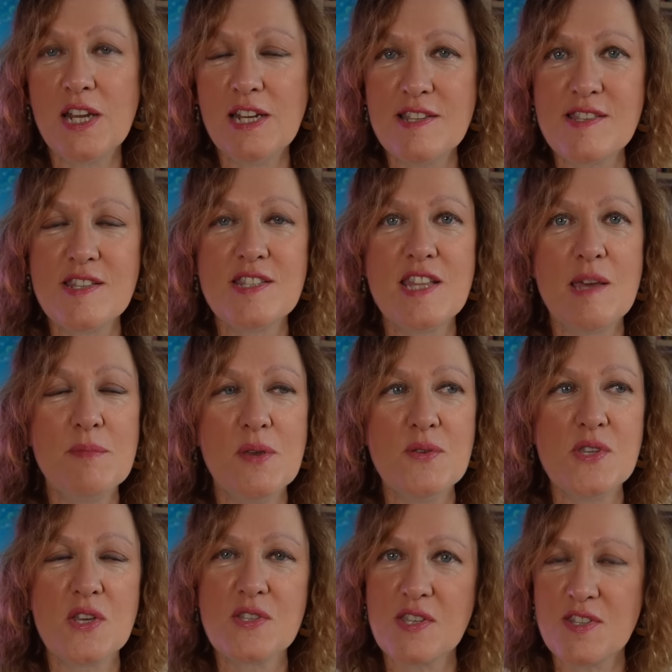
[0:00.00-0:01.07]
to listen to their
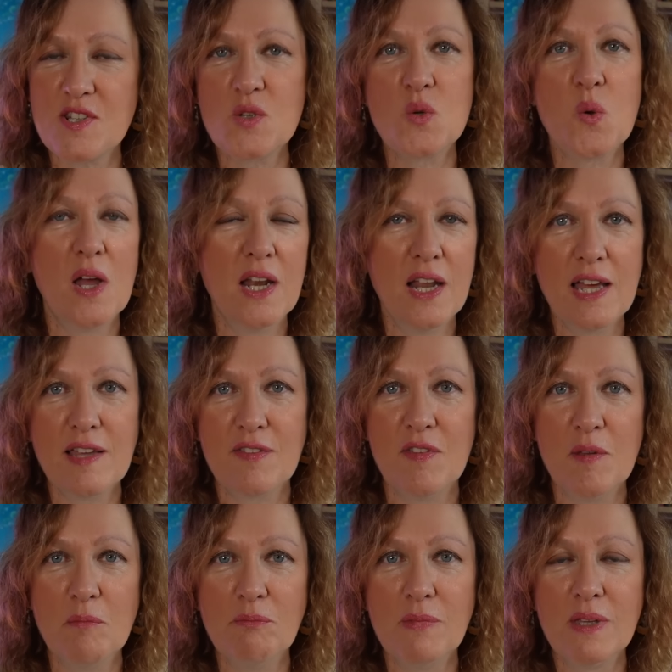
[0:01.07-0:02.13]
music because I still quite like
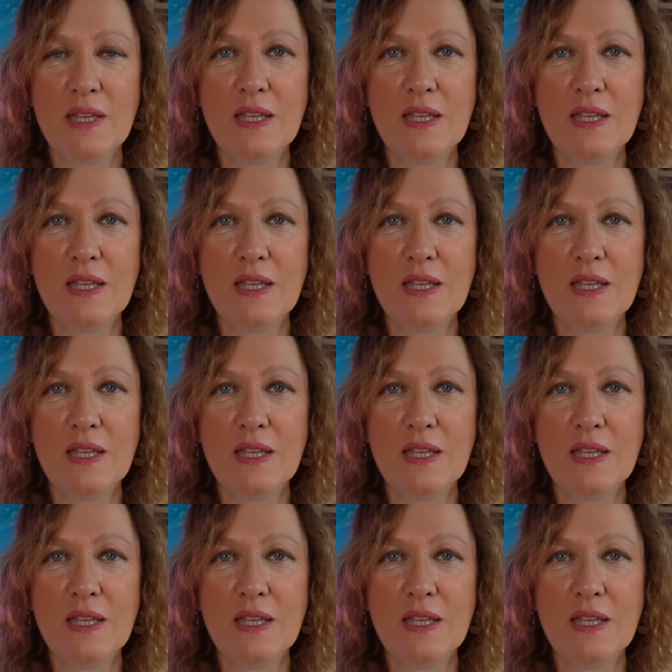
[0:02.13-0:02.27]
them.